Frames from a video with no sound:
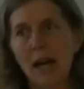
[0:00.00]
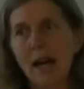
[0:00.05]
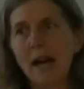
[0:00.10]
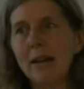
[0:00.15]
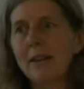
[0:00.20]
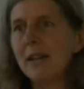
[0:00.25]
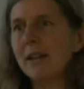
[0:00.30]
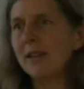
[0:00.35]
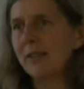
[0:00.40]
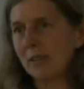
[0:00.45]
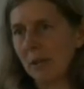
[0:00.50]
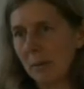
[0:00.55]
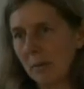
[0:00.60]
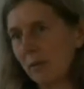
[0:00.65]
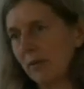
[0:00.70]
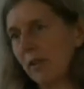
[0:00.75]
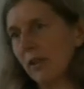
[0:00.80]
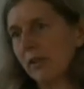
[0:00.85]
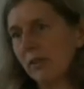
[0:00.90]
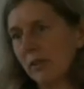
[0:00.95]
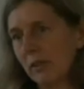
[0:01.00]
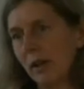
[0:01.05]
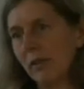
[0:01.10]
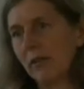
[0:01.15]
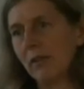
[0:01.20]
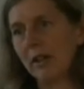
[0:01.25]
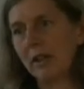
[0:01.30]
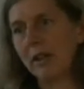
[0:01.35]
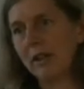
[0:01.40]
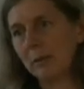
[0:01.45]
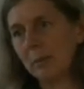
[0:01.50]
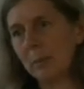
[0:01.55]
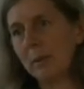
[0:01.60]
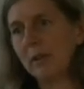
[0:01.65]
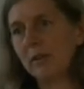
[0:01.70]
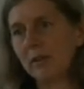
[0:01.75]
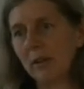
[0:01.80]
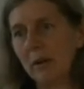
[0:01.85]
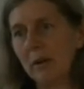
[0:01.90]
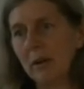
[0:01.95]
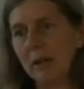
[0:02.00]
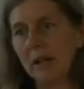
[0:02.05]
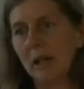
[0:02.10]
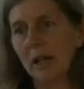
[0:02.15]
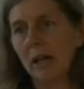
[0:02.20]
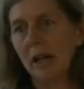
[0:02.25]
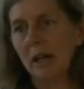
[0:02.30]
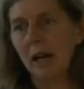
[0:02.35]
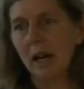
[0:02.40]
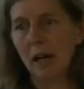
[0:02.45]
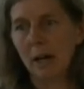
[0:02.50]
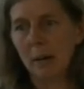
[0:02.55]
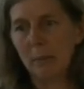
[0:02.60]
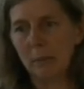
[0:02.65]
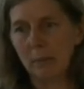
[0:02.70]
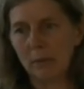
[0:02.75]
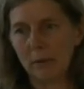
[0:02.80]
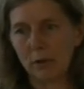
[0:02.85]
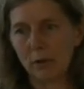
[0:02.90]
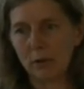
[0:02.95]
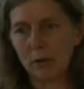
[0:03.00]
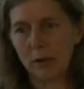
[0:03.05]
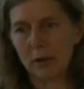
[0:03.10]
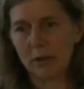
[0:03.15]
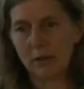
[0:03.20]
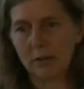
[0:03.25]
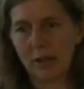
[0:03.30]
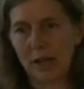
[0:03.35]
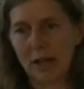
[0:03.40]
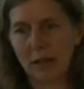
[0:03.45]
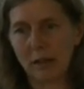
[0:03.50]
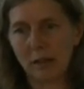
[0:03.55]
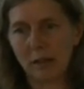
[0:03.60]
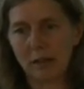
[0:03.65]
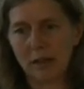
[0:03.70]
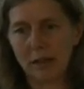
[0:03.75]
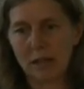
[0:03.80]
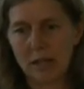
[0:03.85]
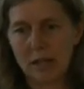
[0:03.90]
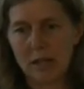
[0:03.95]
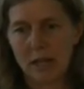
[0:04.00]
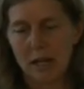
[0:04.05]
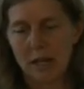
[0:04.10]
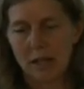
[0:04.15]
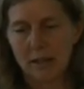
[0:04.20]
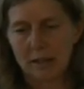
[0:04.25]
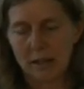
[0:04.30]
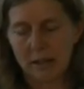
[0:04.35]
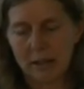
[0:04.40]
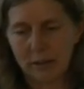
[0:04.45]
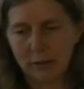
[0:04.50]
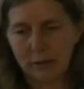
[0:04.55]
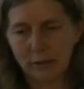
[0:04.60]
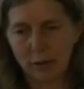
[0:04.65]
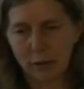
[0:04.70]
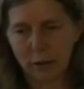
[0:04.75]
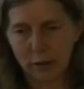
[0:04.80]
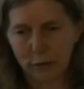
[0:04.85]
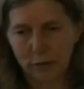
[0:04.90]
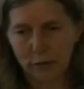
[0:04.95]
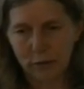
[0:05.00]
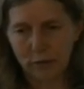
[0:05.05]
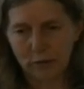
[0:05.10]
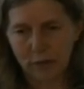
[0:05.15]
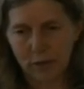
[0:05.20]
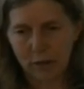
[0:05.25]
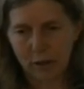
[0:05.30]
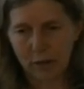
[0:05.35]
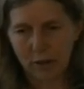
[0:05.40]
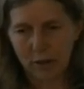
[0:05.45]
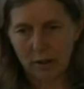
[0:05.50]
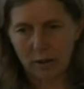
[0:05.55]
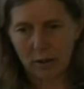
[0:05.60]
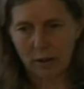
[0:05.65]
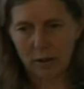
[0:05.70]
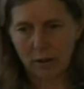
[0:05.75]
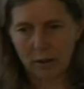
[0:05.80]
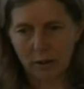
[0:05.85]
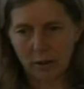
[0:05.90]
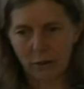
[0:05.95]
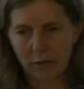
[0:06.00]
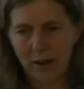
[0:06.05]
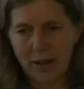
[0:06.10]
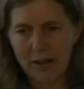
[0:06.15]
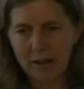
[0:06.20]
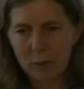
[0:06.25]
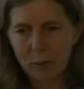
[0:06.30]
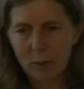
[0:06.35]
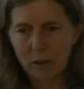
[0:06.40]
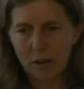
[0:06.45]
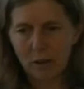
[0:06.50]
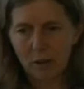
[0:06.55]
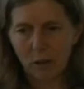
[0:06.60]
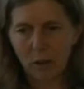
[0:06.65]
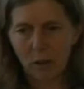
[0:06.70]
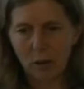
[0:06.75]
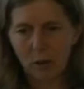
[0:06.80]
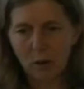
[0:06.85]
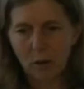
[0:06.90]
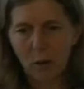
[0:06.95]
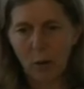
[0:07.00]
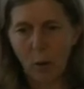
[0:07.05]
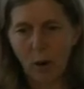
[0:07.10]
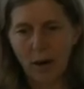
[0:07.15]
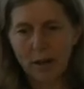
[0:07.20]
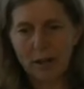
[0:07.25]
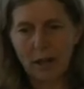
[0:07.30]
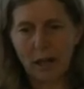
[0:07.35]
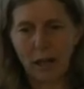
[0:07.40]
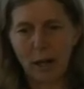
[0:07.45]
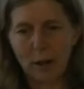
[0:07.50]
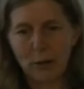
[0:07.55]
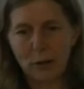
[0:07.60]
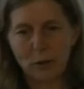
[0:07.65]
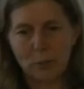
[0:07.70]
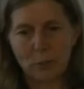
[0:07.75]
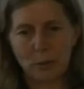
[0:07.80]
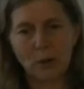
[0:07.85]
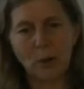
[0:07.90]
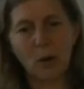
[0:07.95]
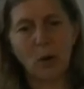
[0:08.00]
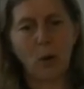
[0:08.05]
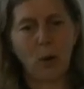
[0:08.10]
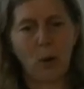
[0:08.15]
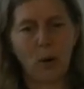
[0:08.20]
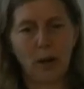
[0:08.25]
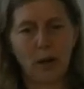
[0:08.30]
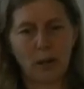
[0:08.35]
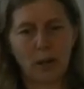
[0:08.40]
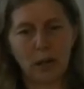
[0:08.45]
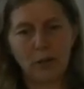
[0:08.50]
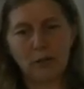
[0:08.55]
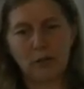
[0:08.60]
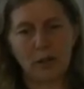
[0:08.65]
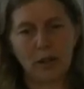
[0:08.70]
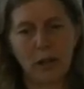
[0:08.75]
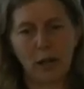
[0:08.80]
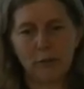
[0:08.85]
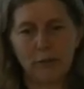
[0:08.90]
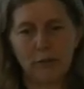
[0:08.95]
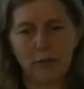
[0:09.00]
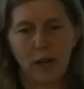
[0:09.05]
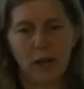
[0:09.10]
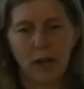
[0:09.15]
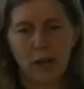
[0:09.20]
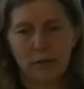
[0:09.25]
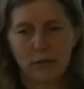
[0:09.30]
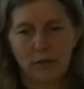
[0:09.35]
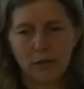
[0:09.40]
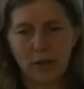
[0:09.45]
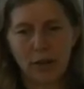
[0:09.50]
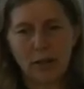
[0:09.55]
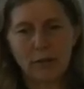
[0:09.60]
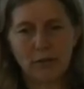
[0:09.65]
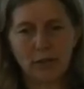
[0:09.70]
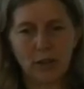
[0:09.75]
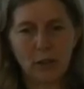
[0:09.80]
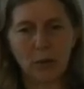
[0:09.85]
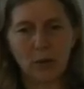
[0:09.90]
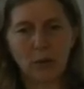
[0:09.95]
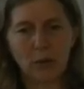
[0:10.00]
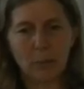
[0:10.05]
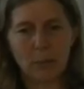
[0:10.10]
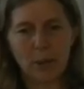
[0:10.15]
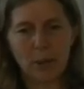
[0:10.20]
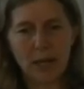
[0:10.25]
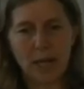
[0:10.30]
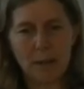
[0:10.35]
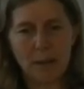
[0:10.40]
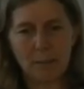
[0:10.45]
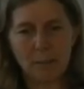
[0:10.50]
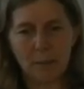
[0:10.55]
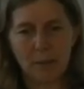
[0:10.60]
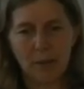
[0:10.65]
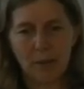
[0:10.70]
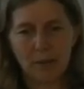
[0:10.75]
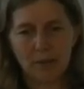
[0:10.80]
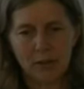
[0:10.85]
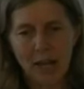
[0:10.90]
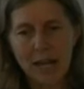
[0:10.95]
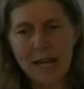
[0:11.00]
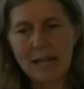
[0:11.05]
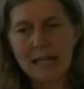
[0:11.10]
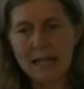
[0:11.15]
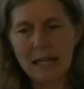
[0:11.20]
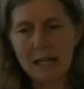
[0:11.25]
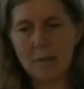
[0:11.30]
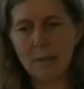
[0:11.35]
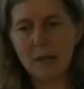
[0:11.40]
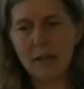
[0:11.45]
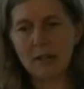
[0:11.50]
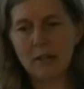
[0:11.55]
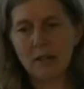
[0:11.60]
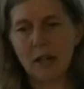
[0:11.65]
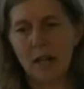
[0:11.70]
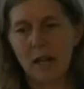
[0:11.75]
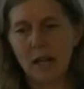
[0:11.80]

And then some of this stuff that he's been doing to try and tackle the fact that we're quite close, but not quite close enough for safety on the PM10 limit.